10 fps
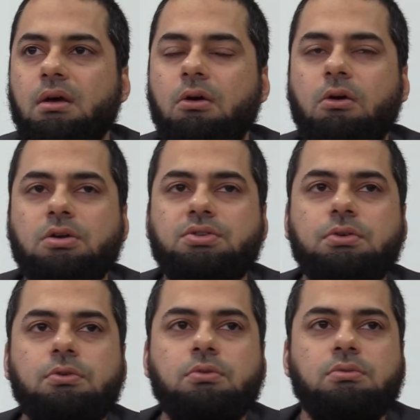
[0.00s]
or
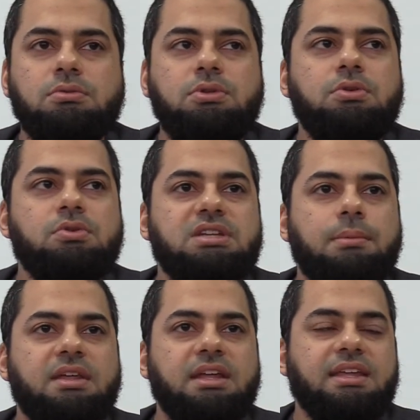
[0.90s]
to do
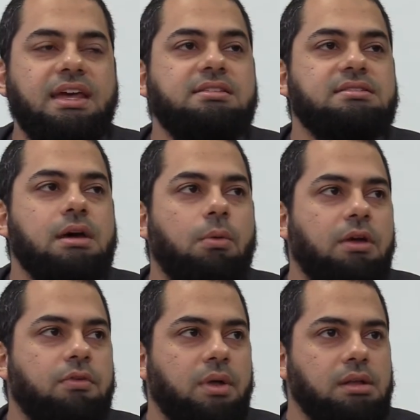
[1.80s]
something that takes us
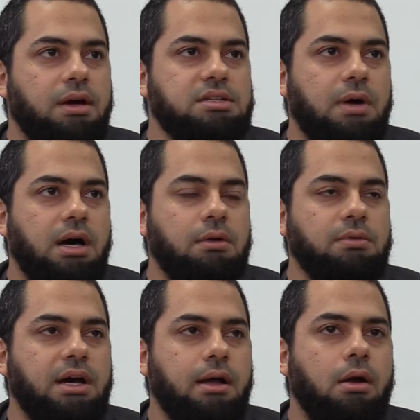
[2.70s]
away from Allah subhanahu wa
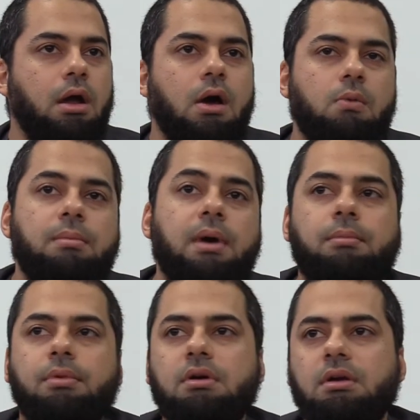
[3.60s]
ta'ala,
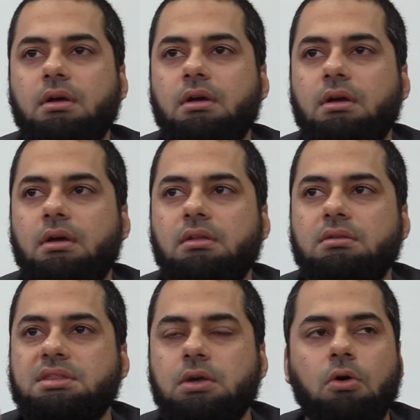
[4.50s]
remember
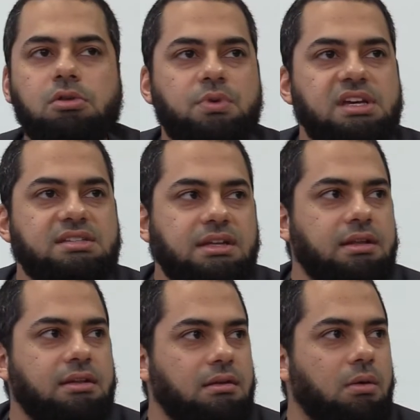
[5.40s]
that the only
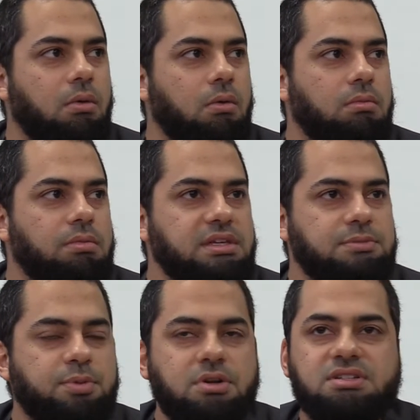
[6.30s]
reason
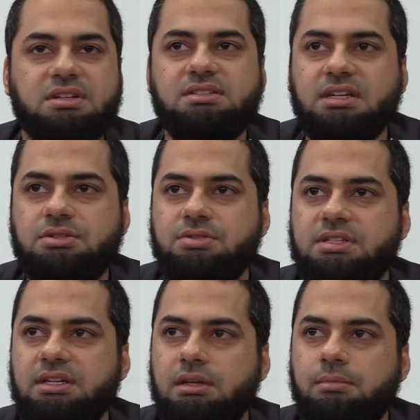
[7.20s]
this person is
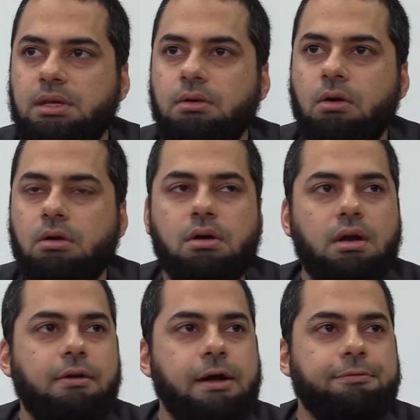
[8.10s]
interested in me or
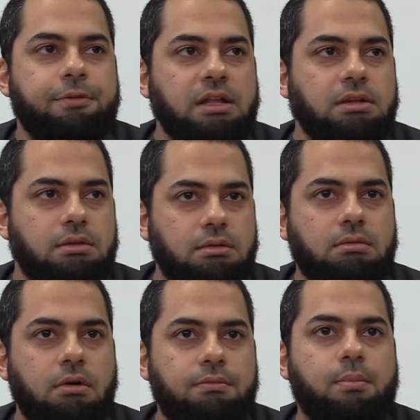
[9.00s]
a friend
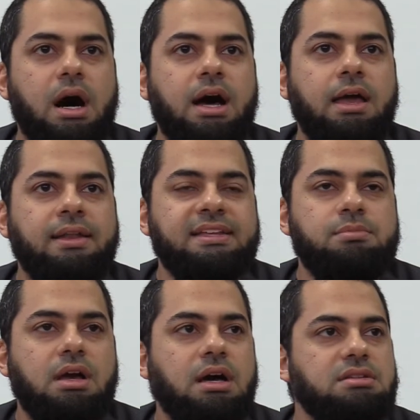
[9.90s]
of mine is
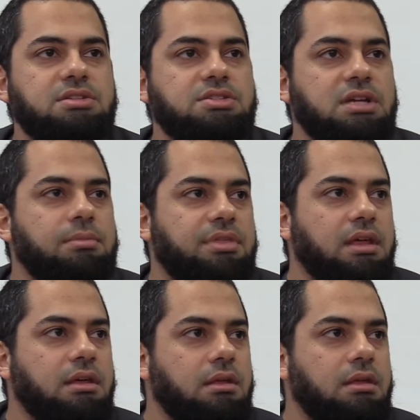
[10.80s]
because there's
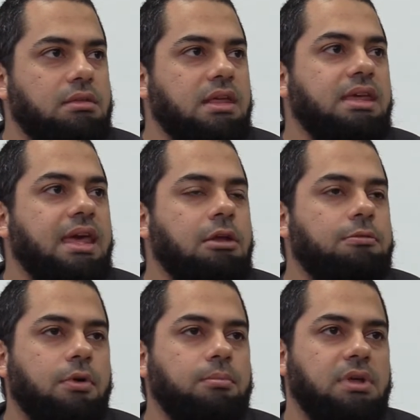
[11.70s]
something they gain
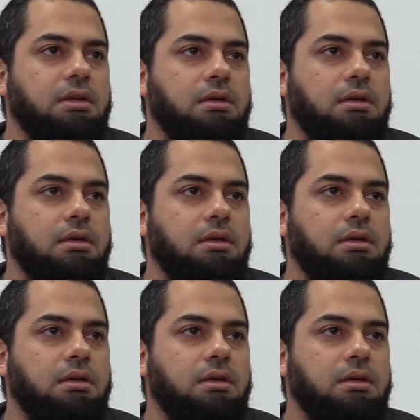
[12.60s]
from me.